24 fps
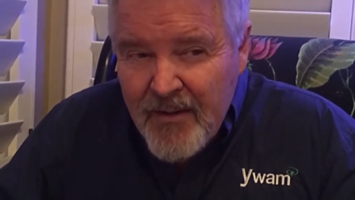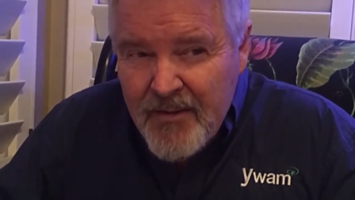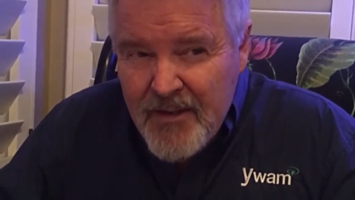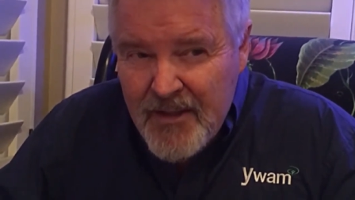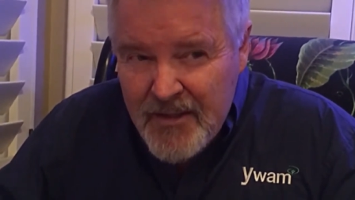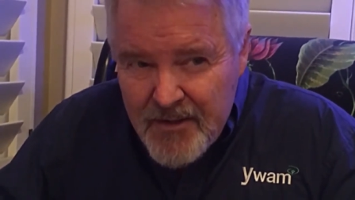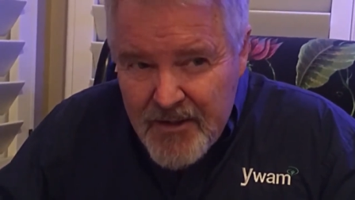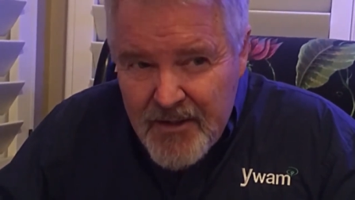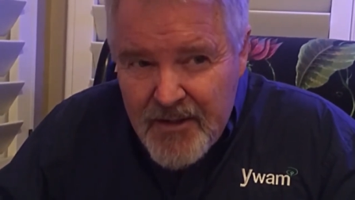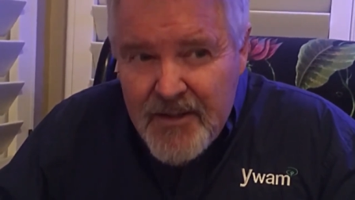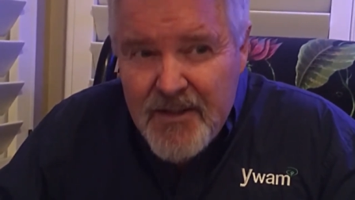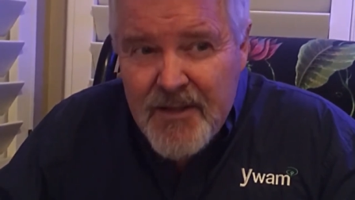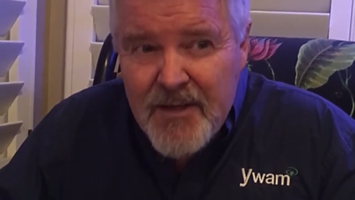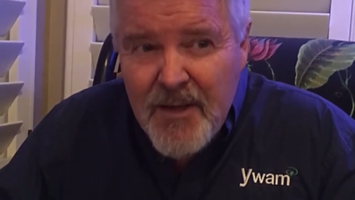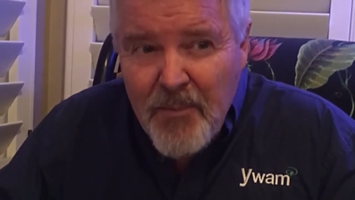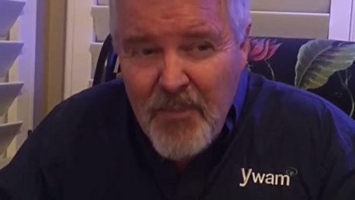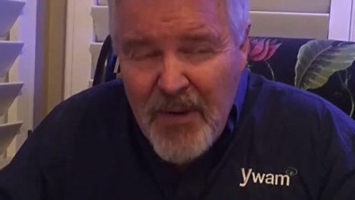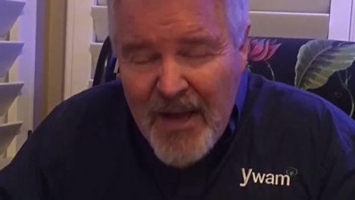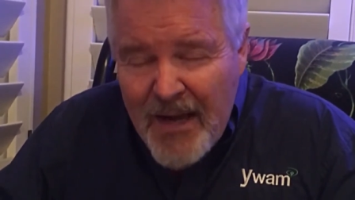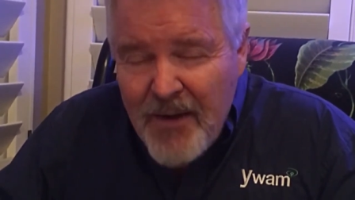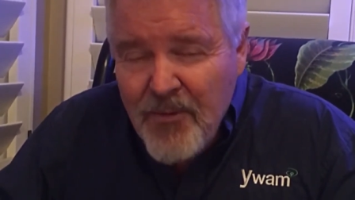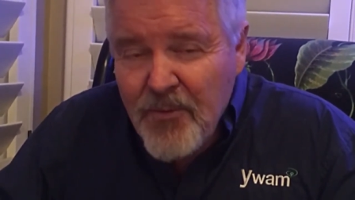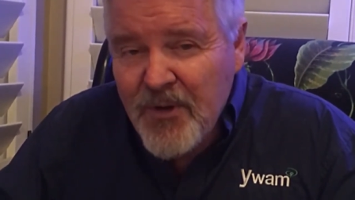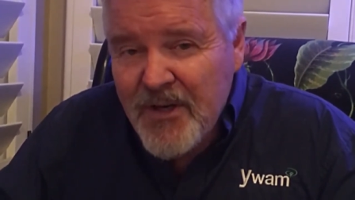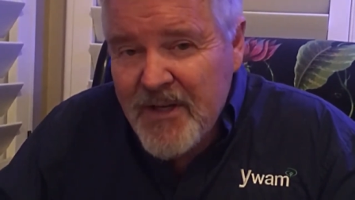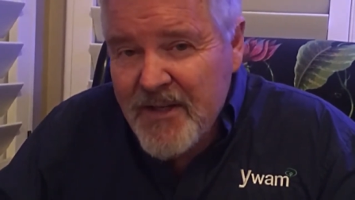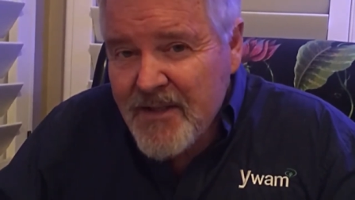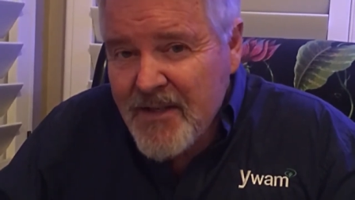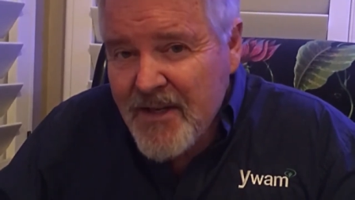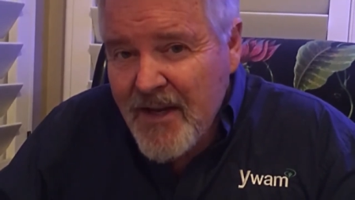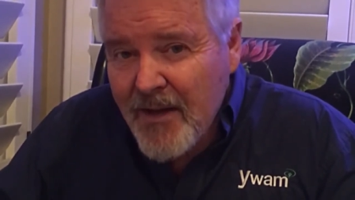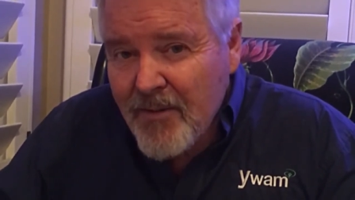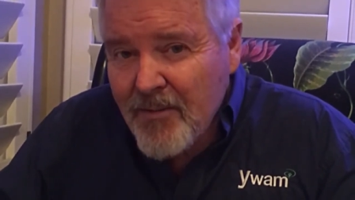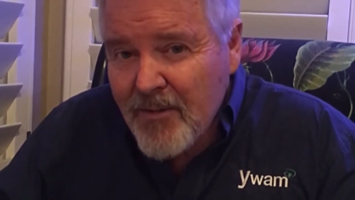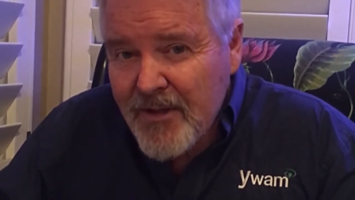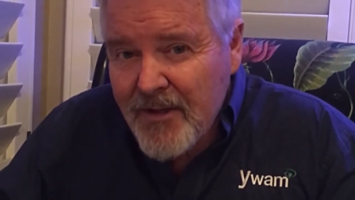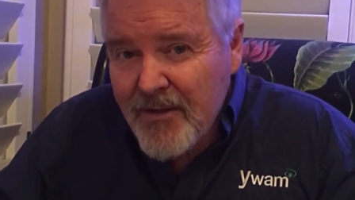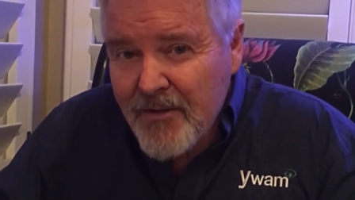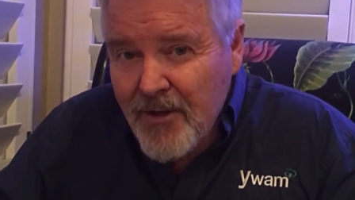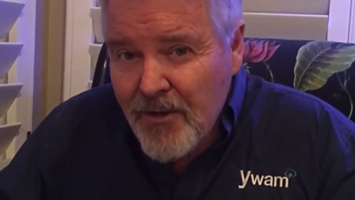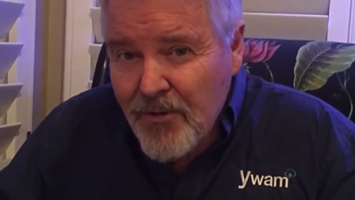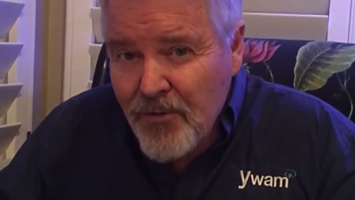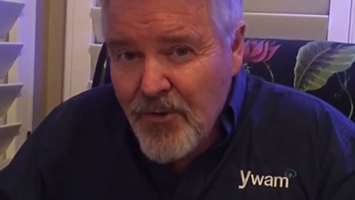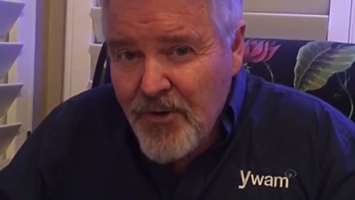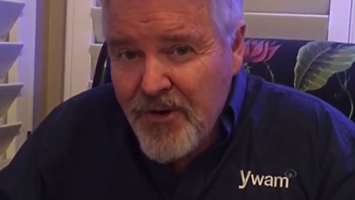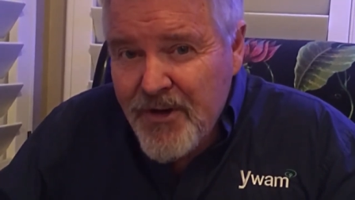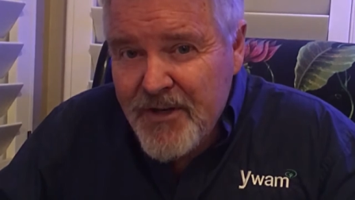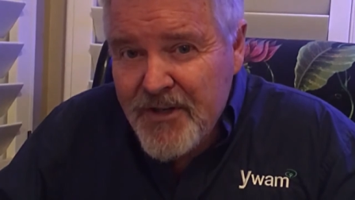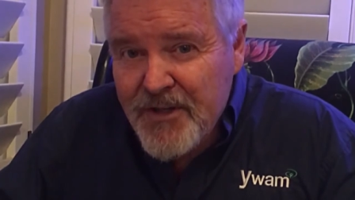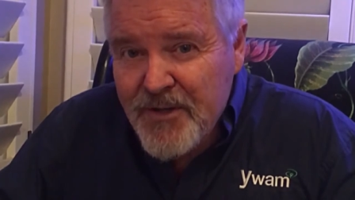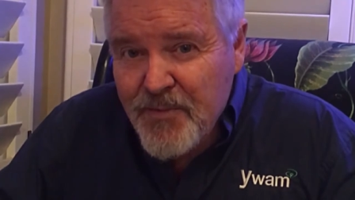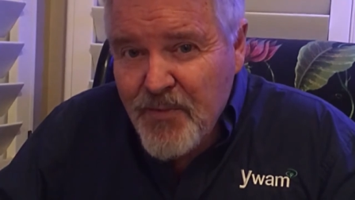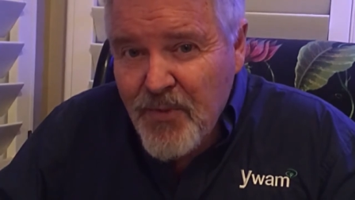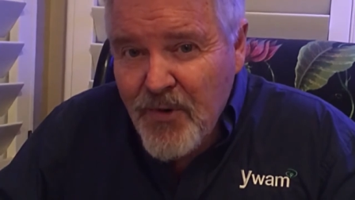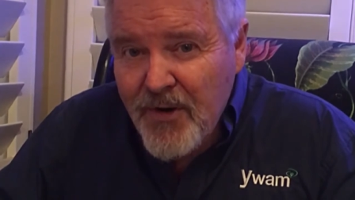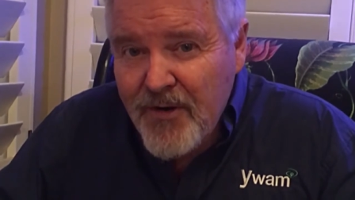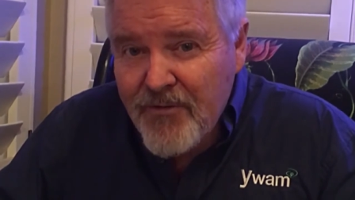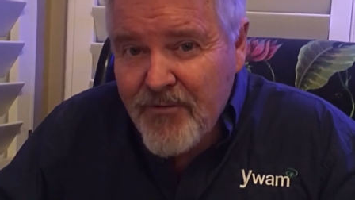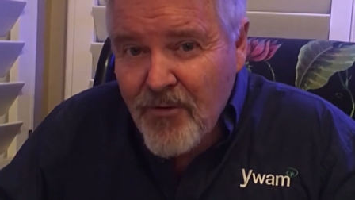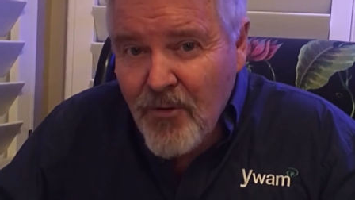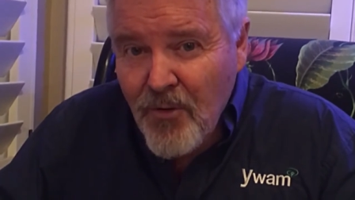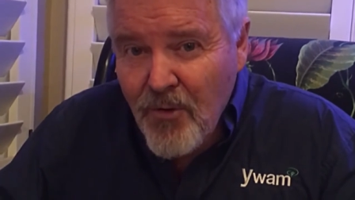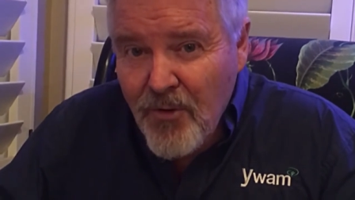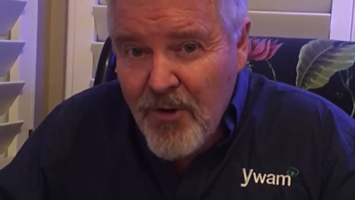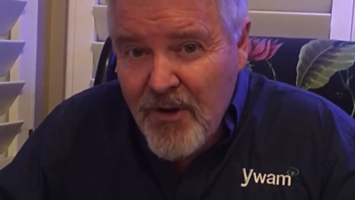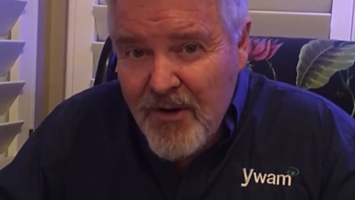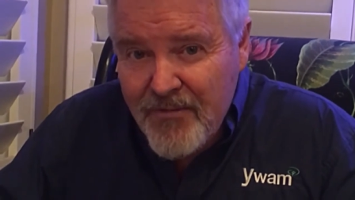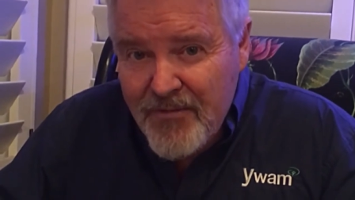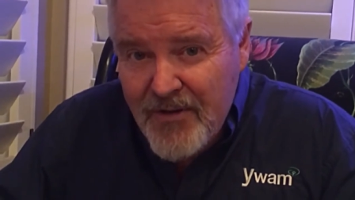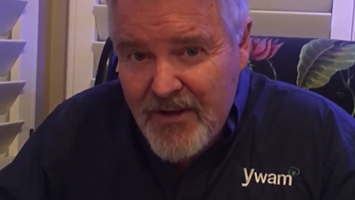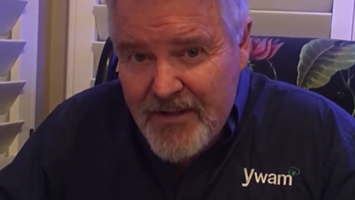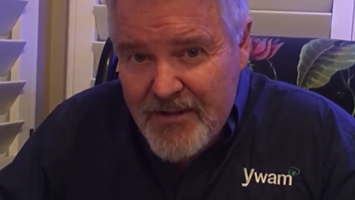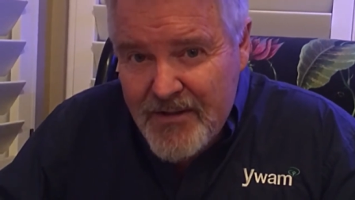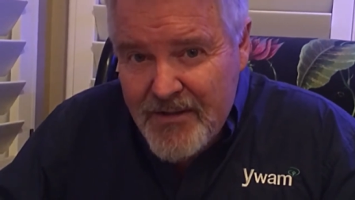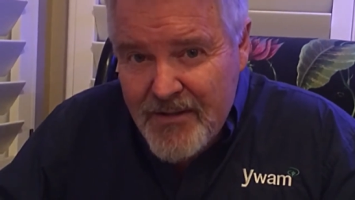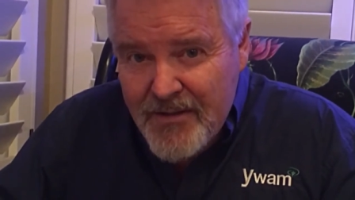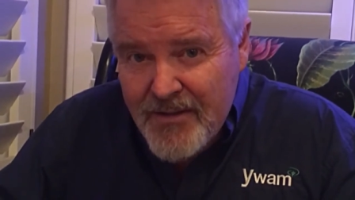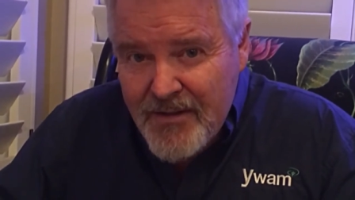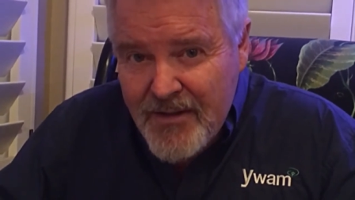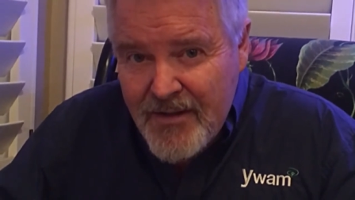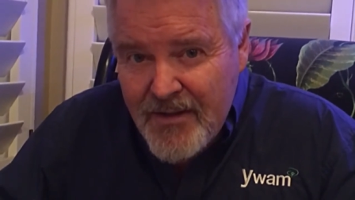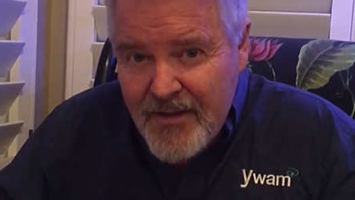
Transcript: This is a banqueting table that the Lord has spread for all of us.